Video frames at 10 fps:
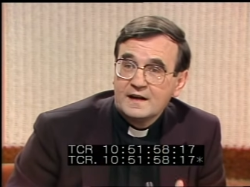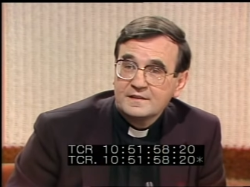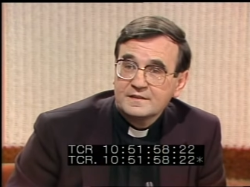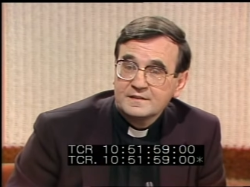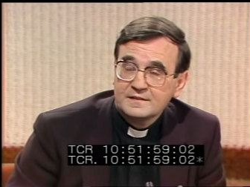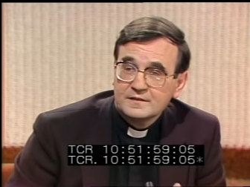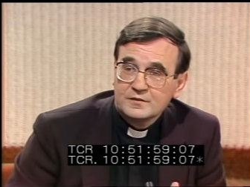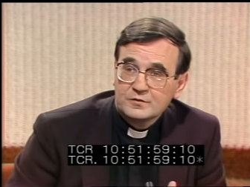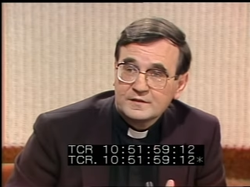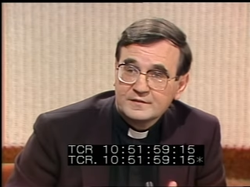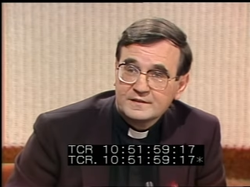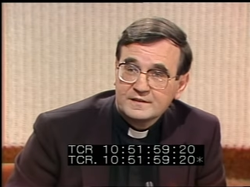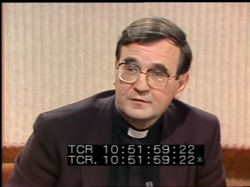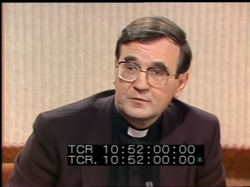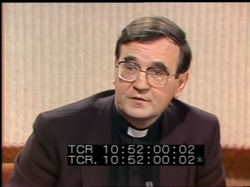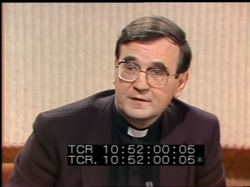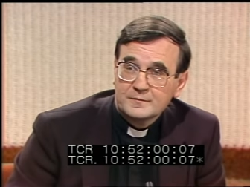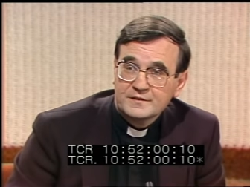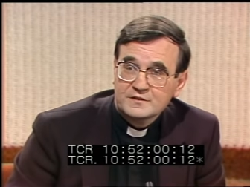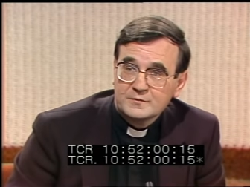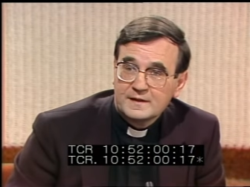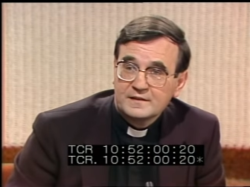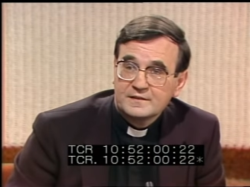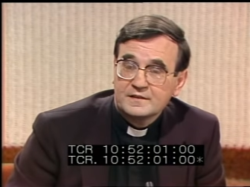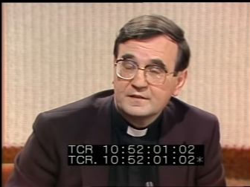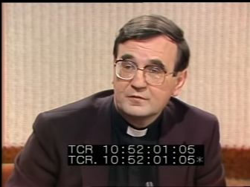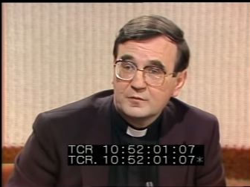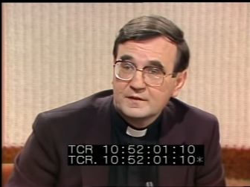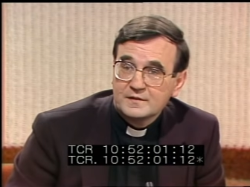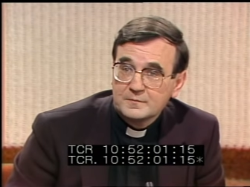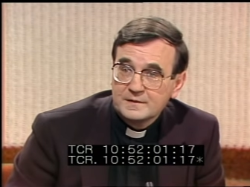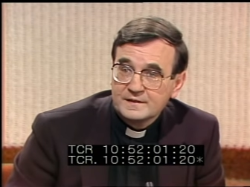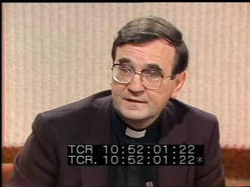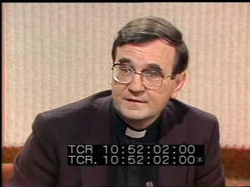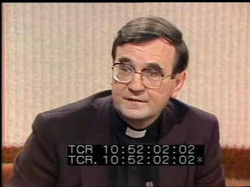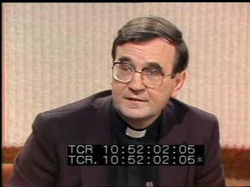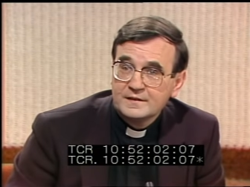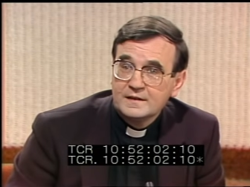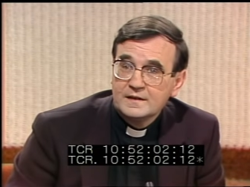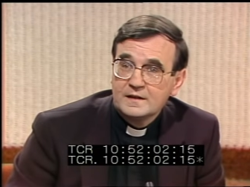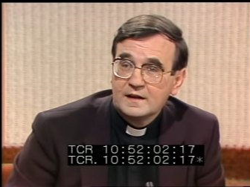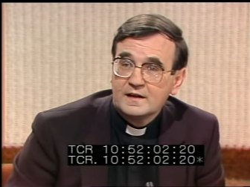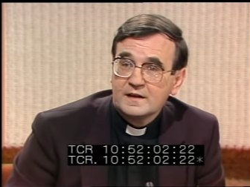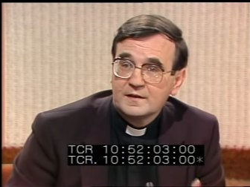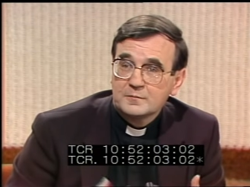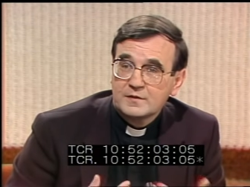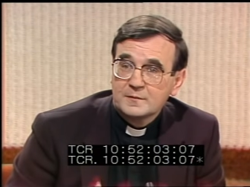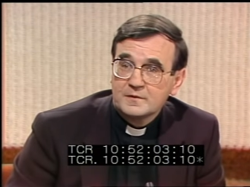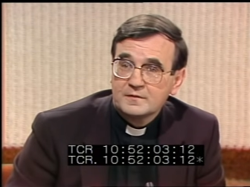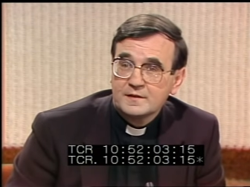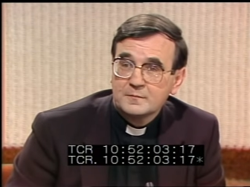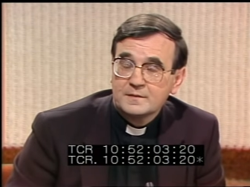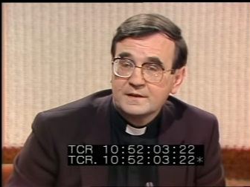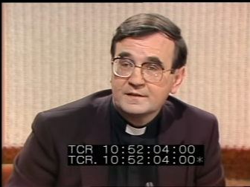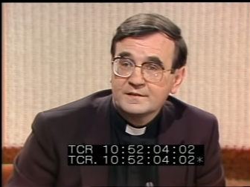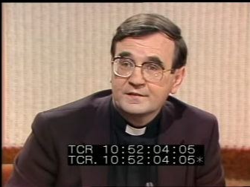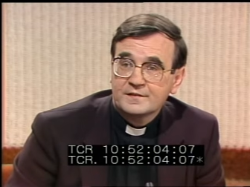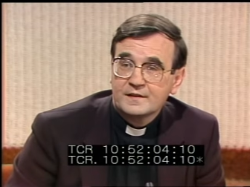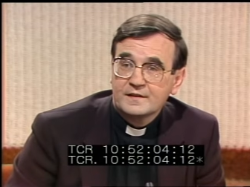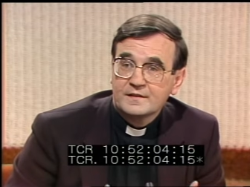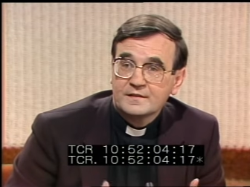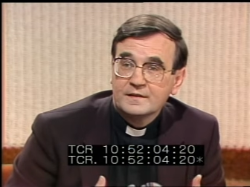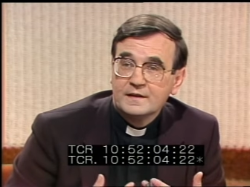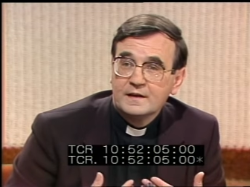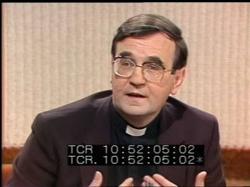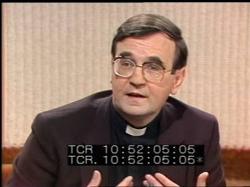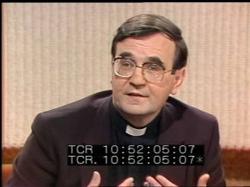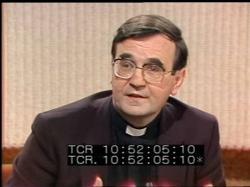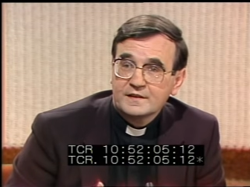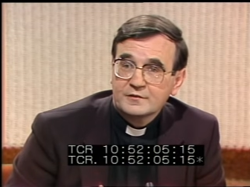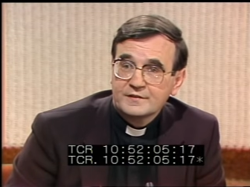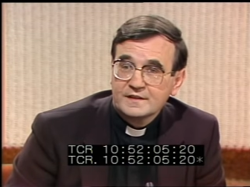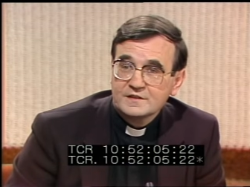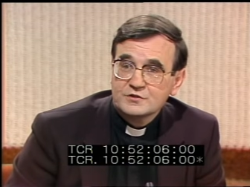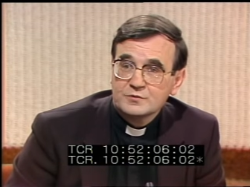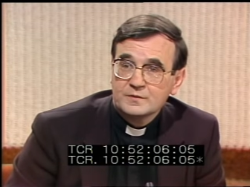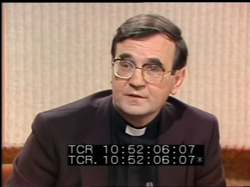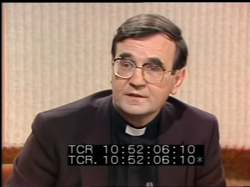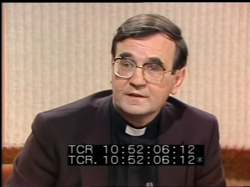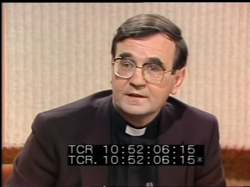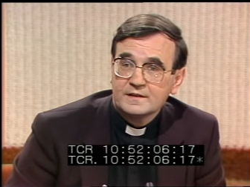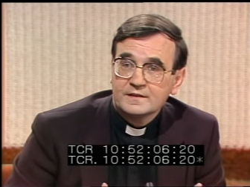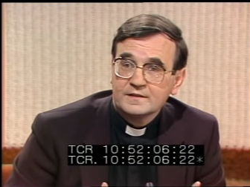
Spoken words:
I think you have to take the word homosexuality for what it means, and it primarily means a psychosexual